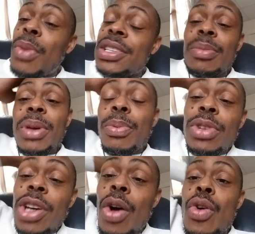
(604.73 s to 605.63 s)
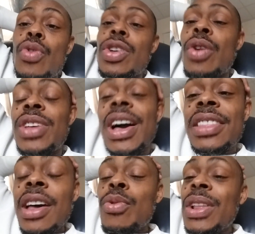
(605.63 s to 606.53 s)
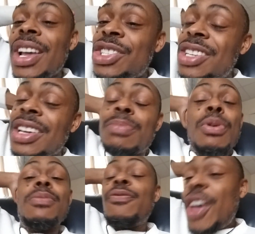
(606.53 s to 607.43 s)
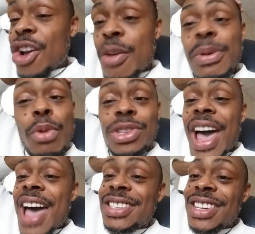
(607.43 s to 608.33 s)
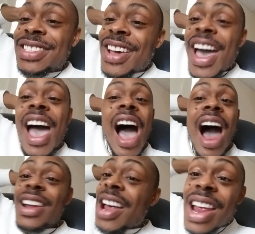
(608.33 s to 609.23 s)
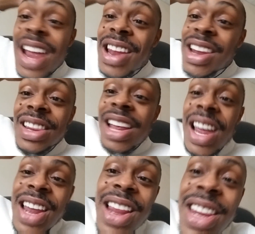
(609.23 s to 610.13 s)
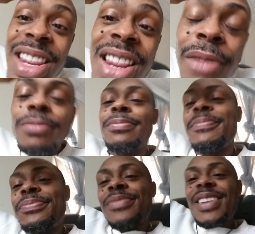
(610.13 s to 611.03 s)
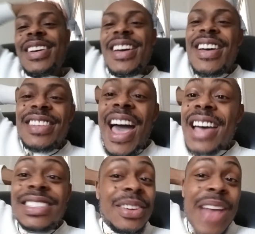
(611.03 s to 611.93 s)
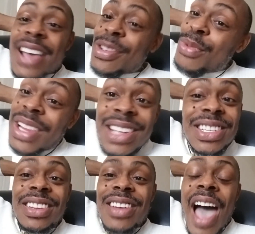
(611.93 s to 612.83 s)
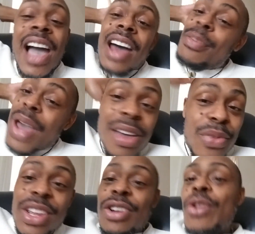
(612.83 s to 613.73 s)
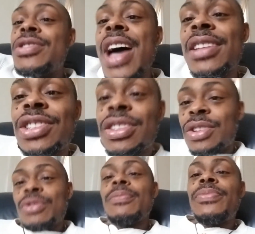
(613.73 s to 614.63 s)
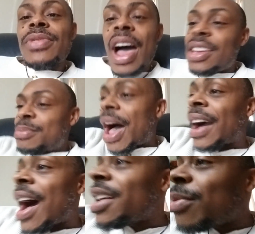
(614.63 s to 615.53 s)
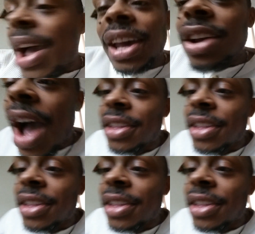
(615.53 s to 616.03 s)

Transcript: The Muslim people, yo, they got their religion that's putting fear in people's asses. Ah, la, la, la, la, la, la, la, la, la, la. That's a religion. I got to make a video on that shit too. I got it right here.